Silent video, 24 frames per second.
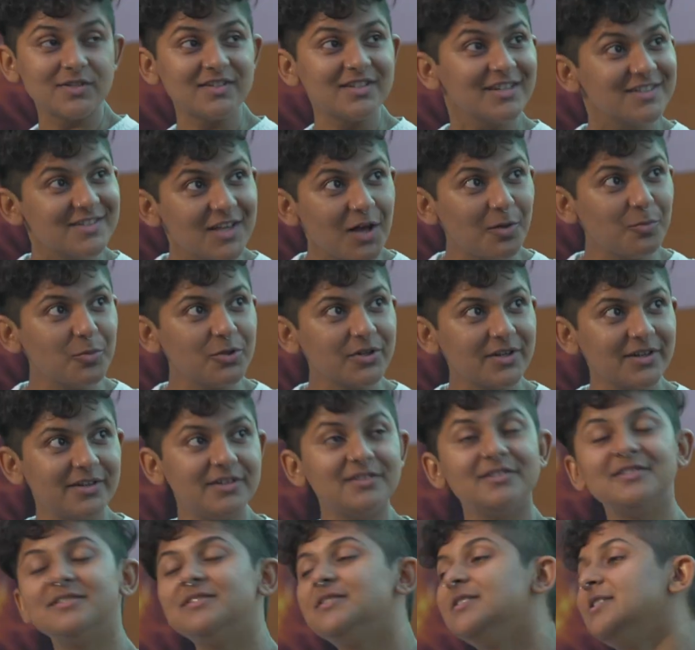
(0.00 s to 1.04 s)
an example
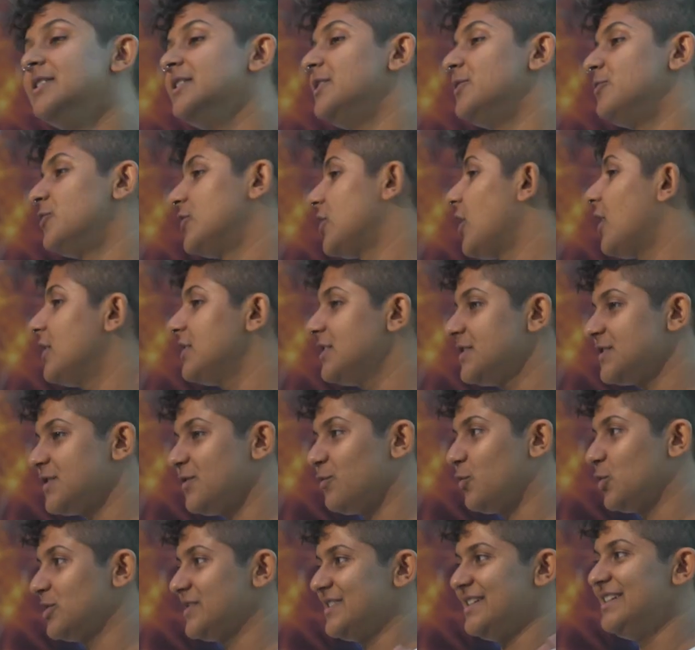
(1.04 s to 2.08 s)
here, regardless of
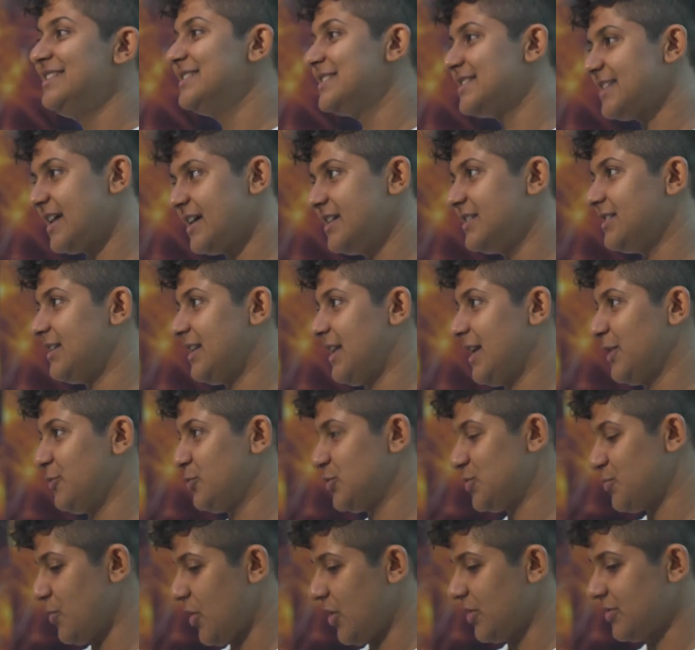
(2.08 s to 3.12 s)
what's inside a
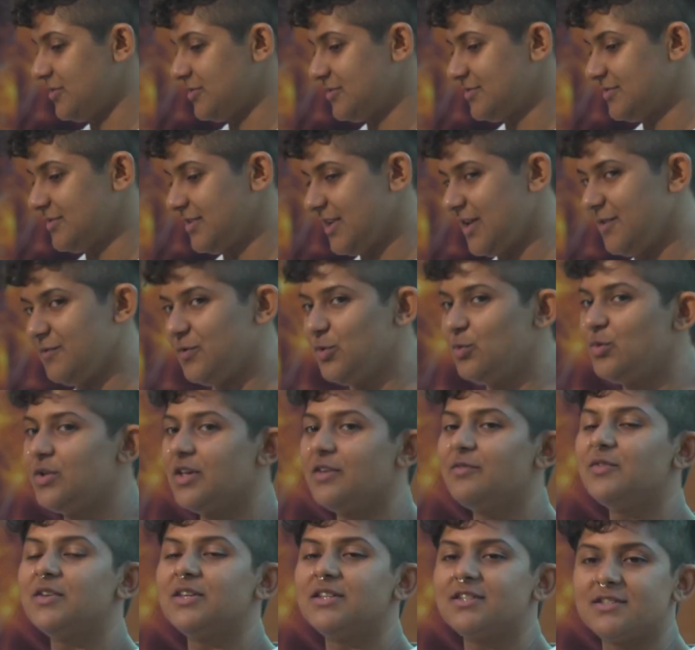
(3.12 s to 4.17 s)
language model, if you
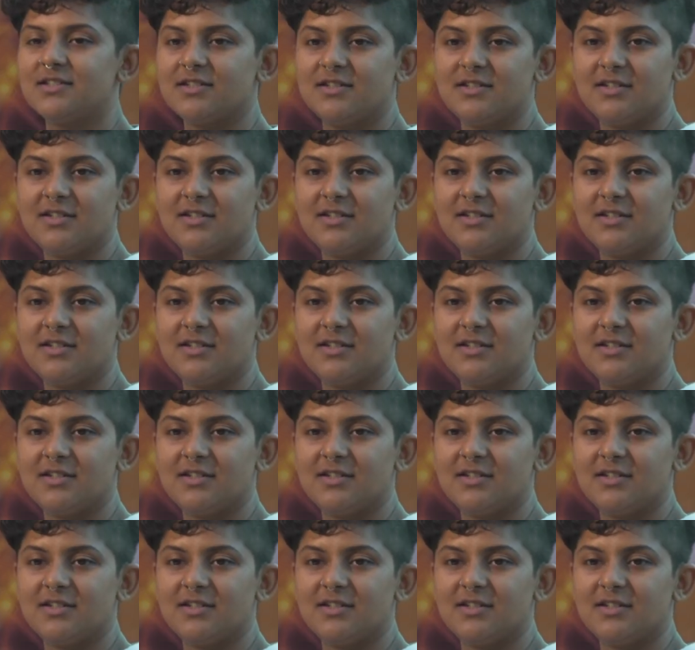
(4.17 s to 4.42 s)
give it